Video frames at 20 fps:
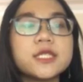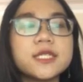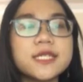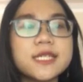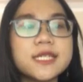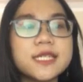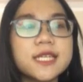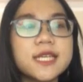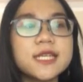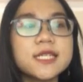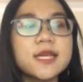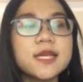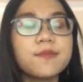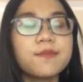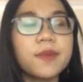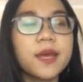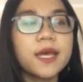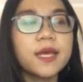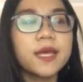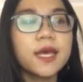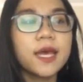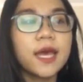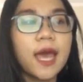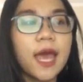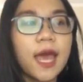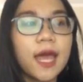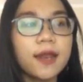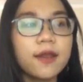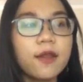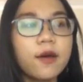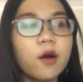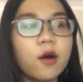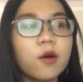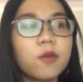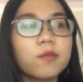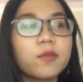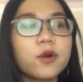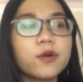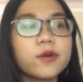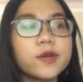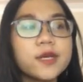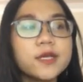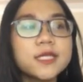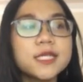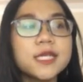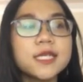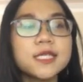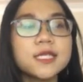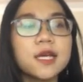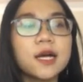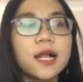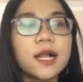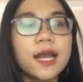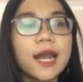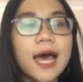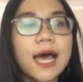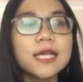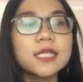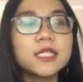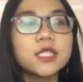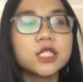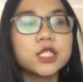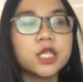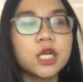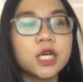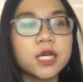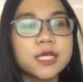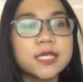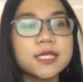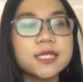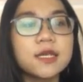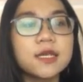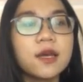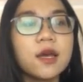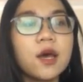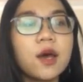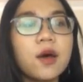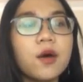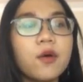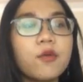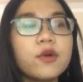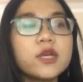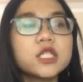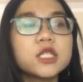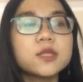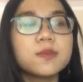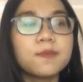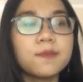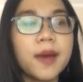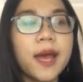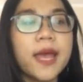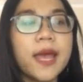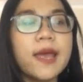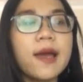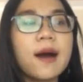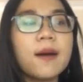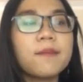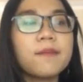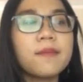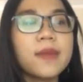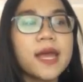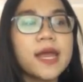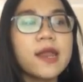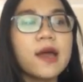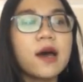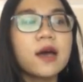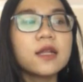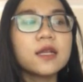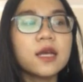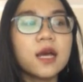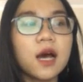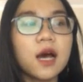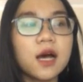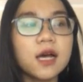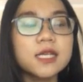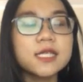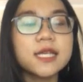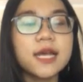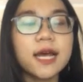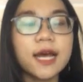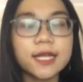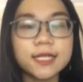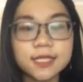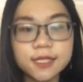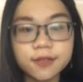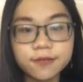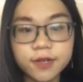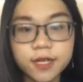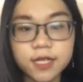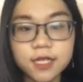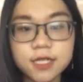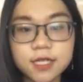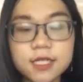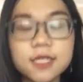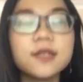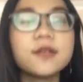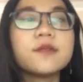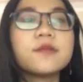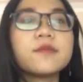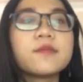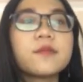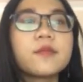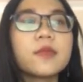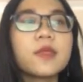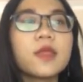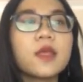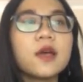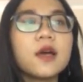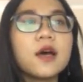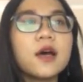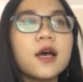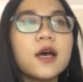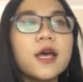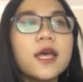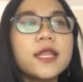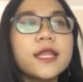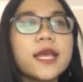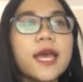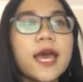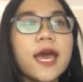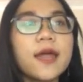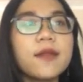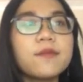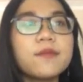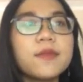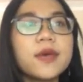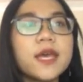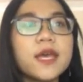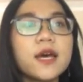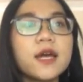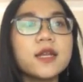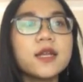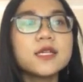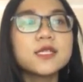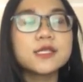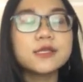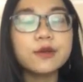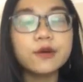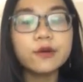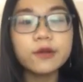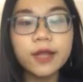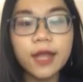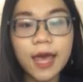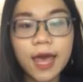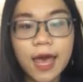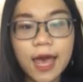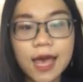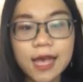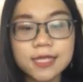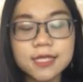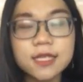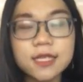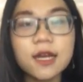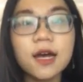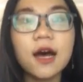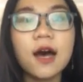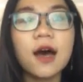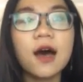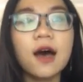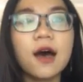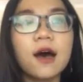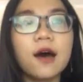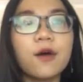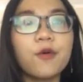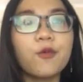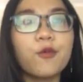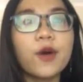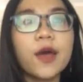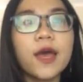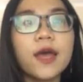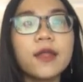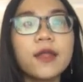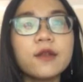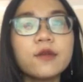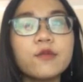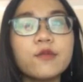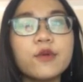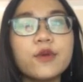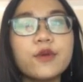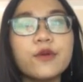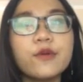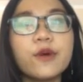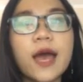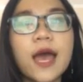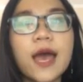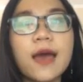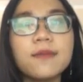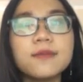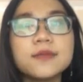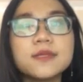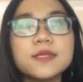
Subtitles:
decision-making handle produces a last choice, which may or may not cause activities. It can be understood as when you have